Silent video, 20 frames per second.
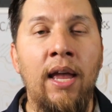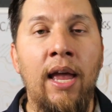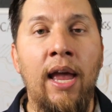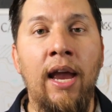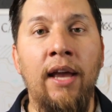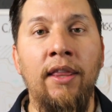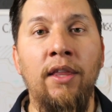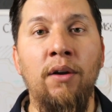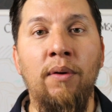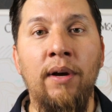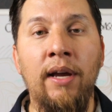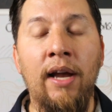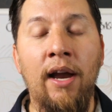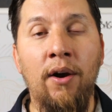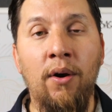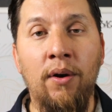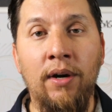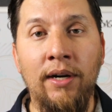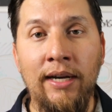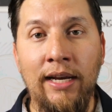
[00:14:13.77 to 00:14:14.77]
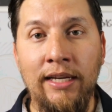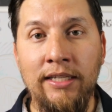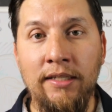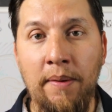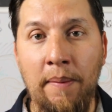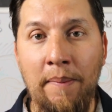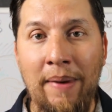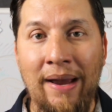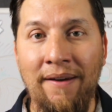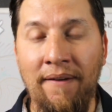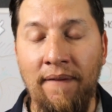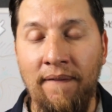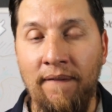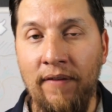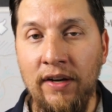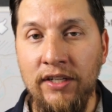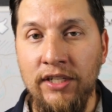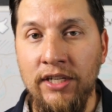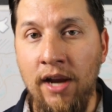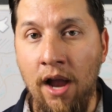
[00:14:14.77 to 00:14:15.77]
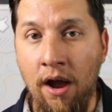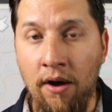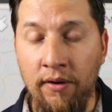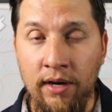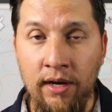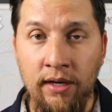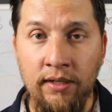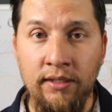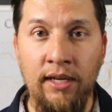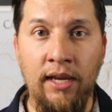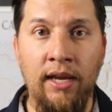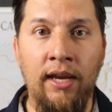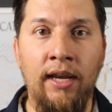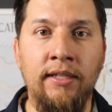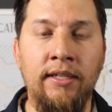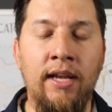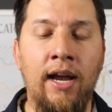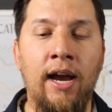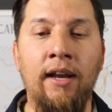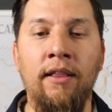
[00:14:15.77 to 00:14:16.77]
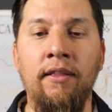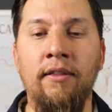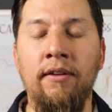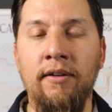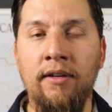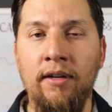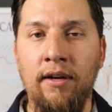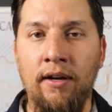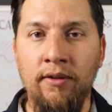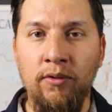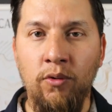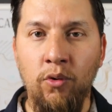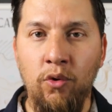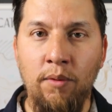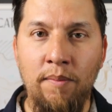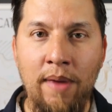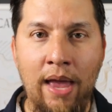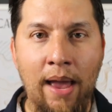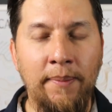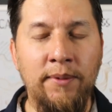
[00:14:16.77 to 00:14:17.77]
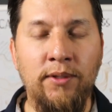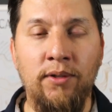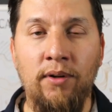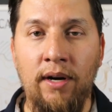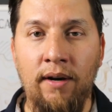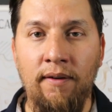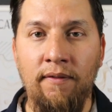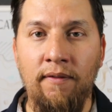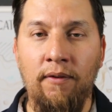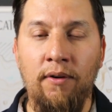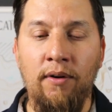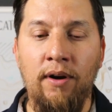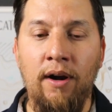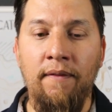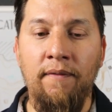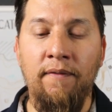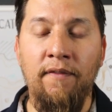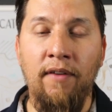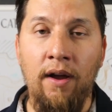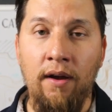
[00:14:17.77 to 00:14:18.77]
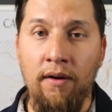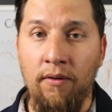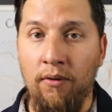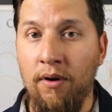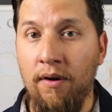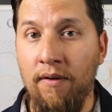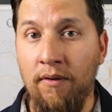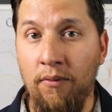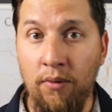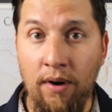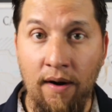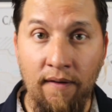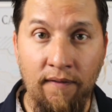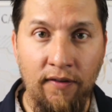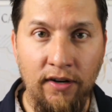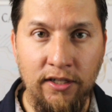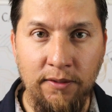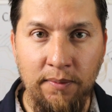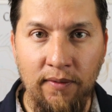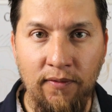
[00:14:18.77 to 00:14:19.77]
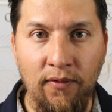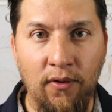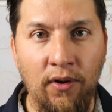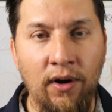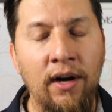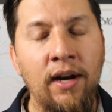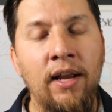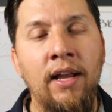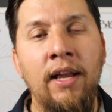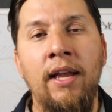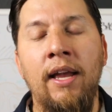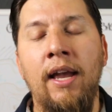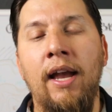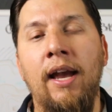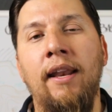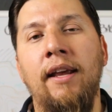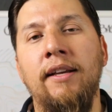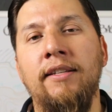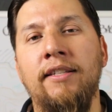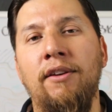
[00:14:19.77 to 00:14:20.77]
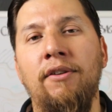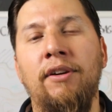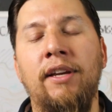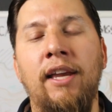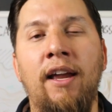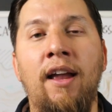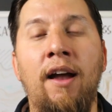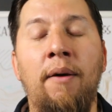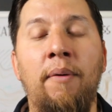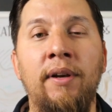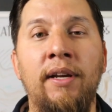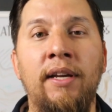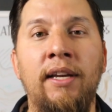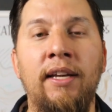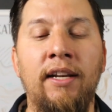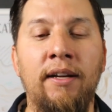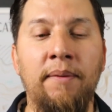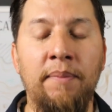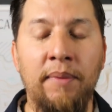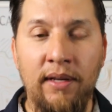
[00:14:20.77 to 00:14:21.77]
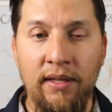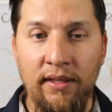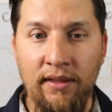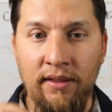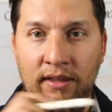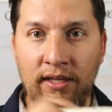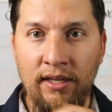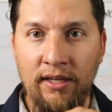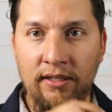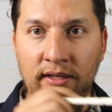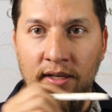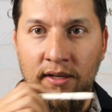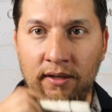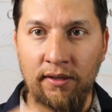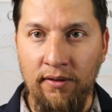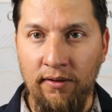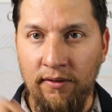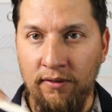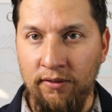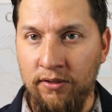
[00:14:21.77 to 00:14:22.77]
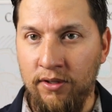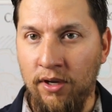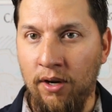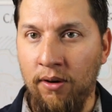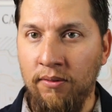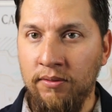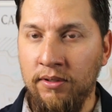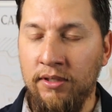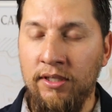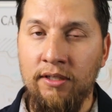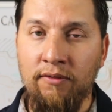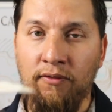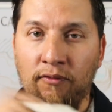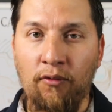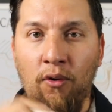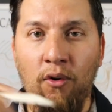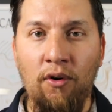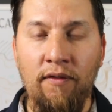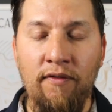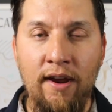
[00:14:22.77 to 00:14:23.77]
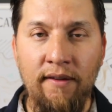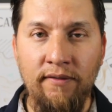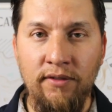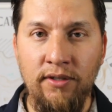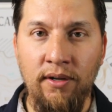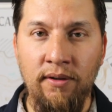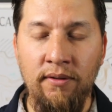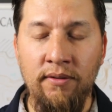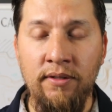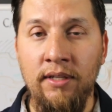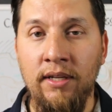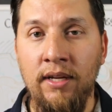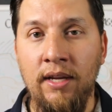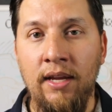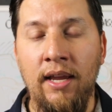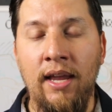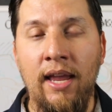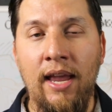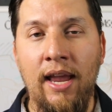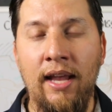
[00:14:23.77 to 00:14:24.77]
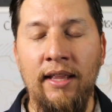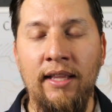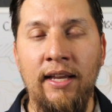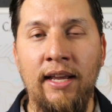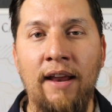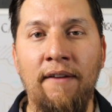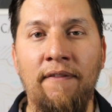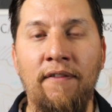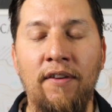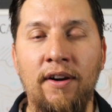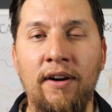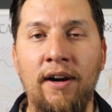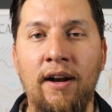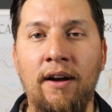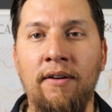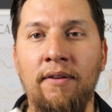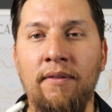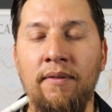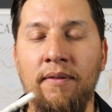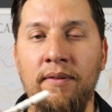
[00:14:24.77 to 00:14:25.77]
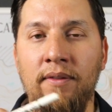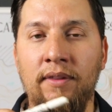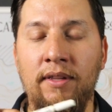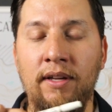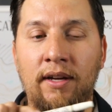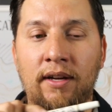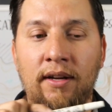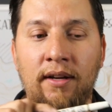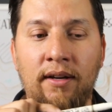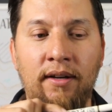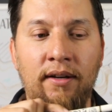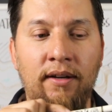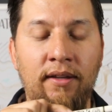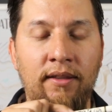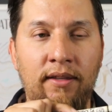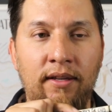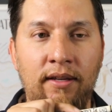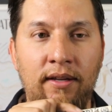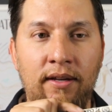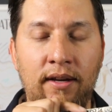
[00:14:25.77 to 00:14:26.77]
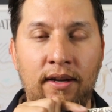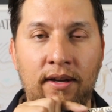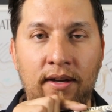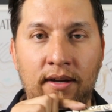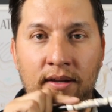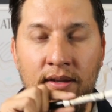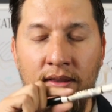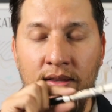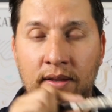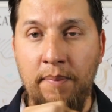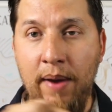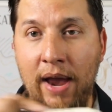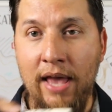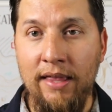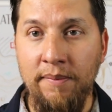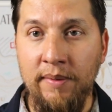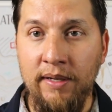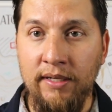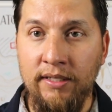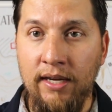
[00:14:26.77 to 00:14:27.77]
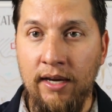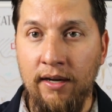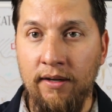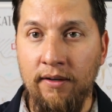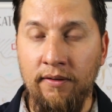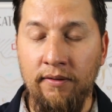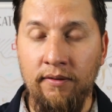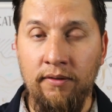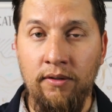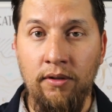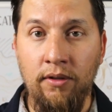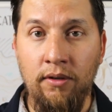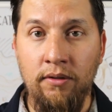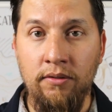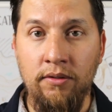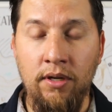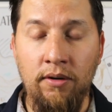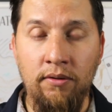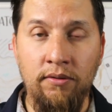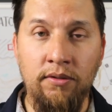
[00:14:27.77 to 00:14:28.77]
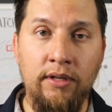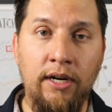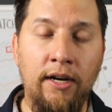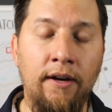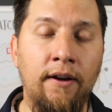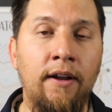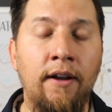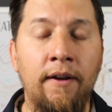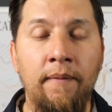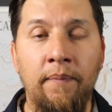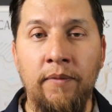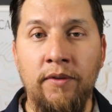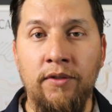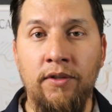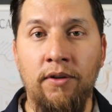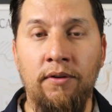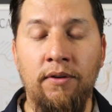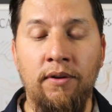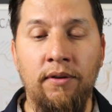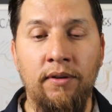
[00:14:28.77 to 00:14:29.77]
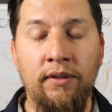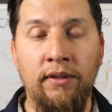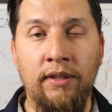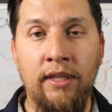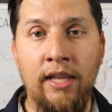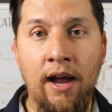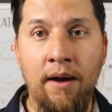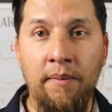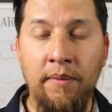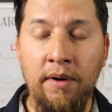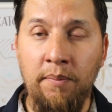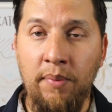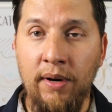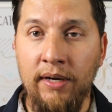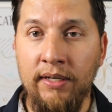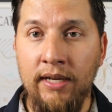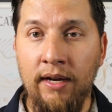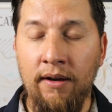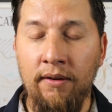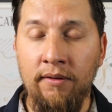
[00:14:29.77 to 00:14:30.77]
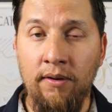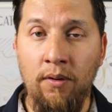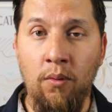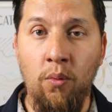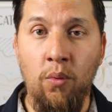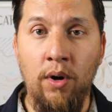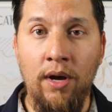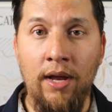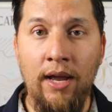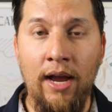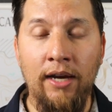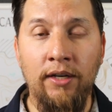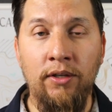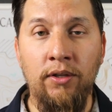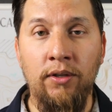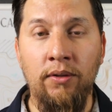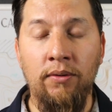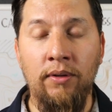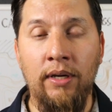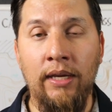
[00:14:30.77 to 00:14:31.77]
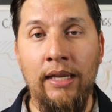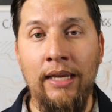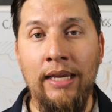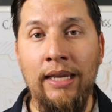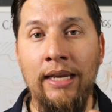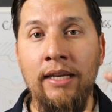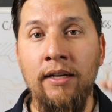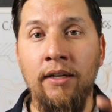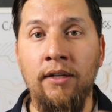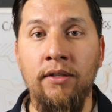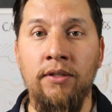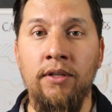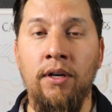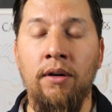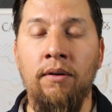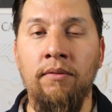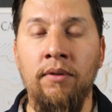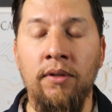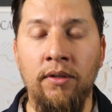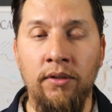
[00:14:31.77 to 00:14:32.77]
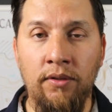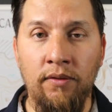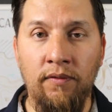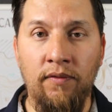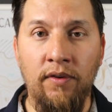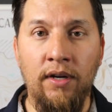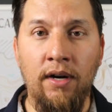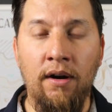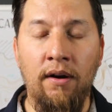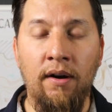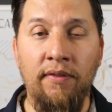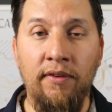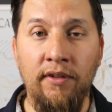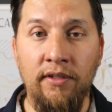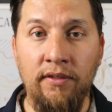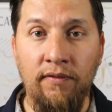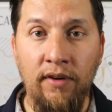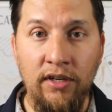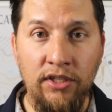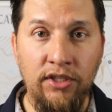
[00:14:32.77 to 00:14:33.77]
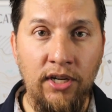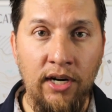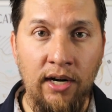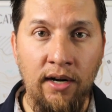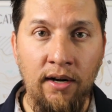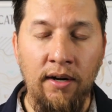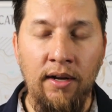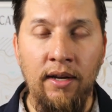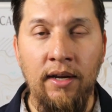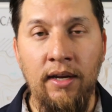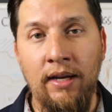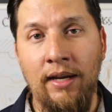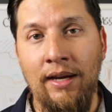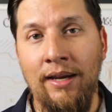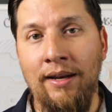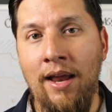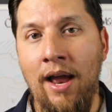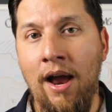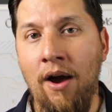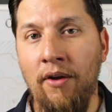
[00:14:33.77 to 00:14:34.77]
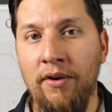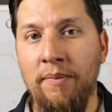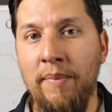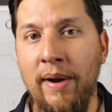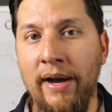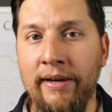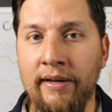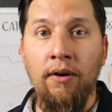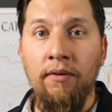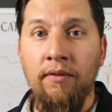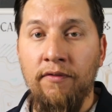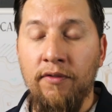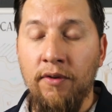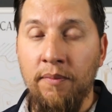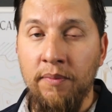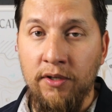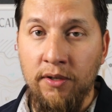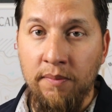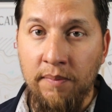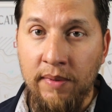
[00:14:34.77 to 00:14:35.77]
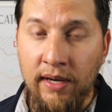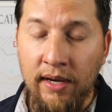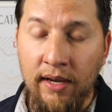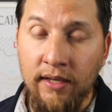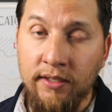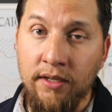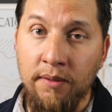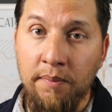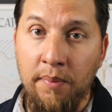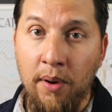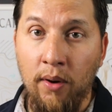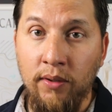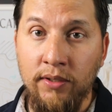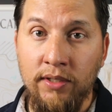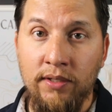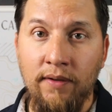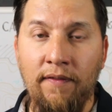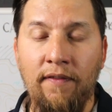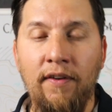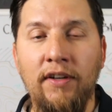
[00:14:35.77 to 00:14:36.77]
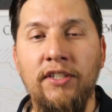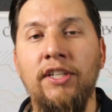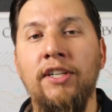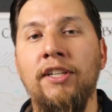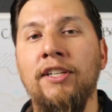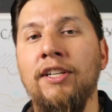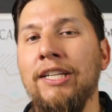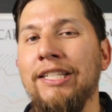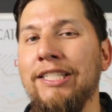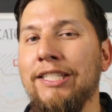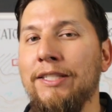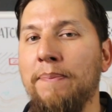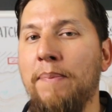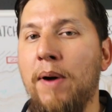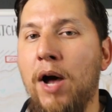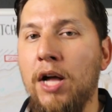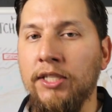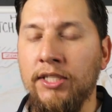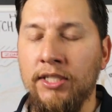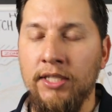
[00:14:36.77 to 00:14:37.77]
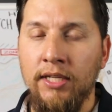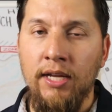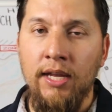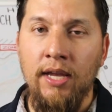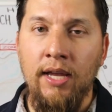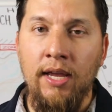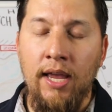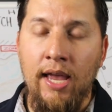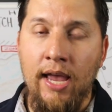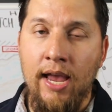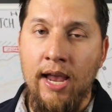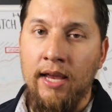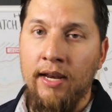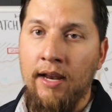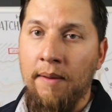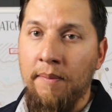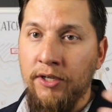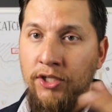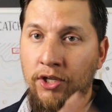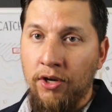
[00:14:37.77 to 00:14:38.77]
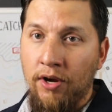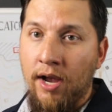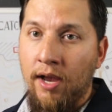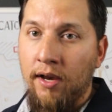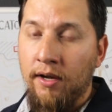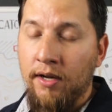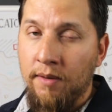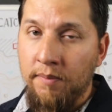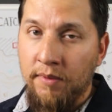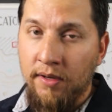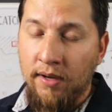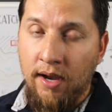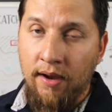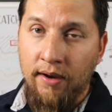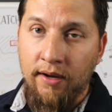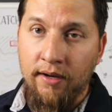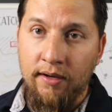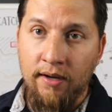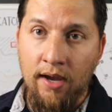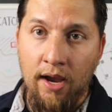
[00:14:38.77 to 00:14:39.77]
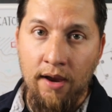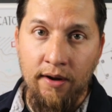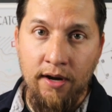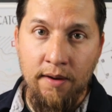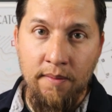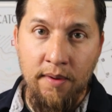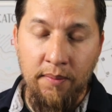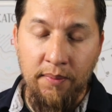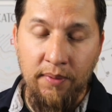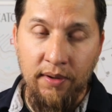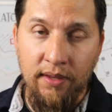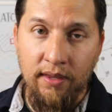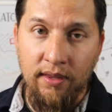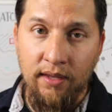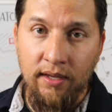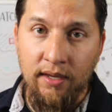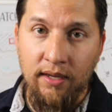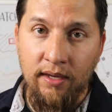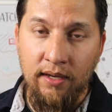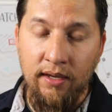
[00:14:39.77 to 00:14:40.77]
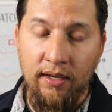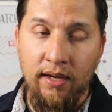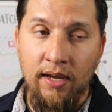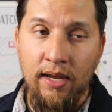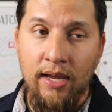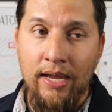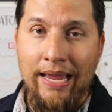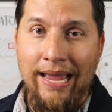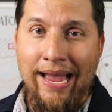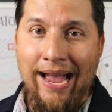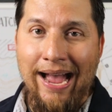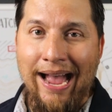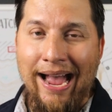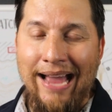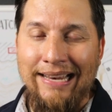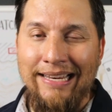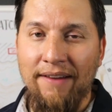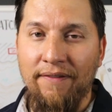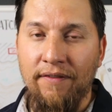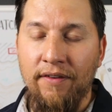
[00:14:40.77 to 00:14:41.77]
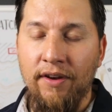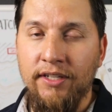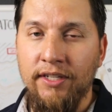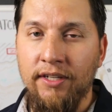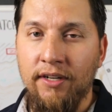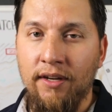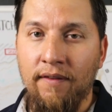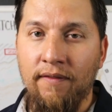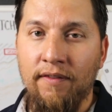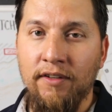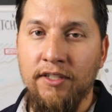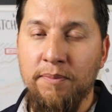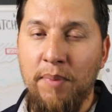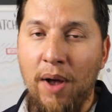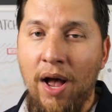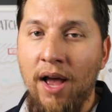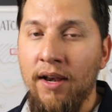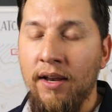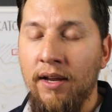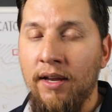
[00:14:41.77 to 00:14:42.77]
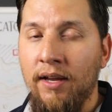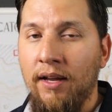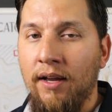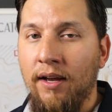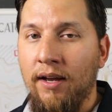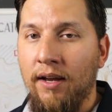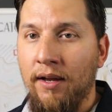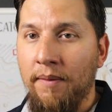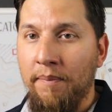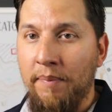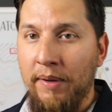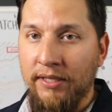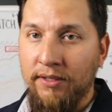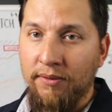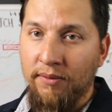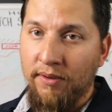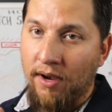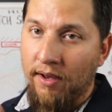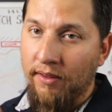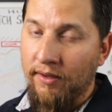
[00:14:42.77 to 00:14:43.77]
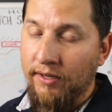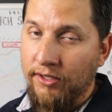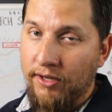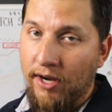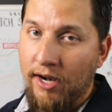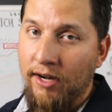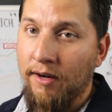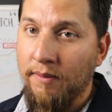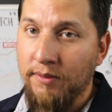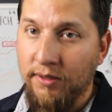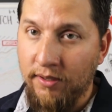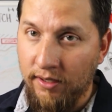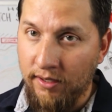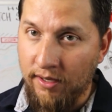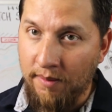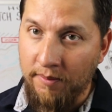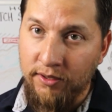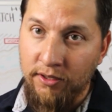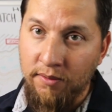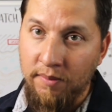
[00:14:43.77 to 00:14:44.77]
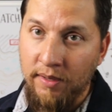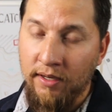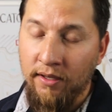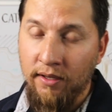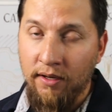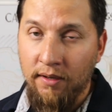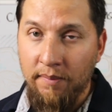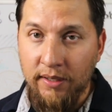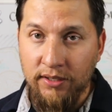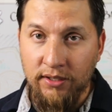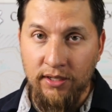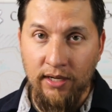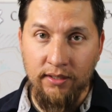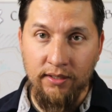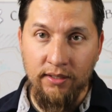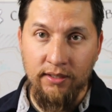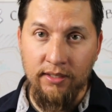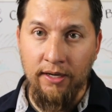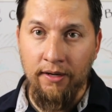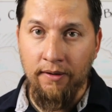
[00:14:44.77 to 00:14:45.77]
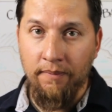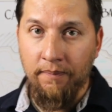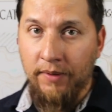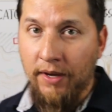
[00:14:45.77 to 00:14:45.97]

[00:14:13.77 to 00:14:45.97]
And the way I organize my fishing outings is I look on Google Maps or, I, or, i or where I fished before, and I say, okay, I want to hit up these zones, these four or five zones, and then I figure out the the uh, the path I'm going to take to those zones, right? So now I'm going to break down what I do in a zone to figure out if there's fish there and how they're biting. From to me, it's composed of fishing spots, and I'm going to show you how I come how I, how I come up with the definition of a spot uh, based on this diagram. So I'm going to zoom in a little bit so you guys can see.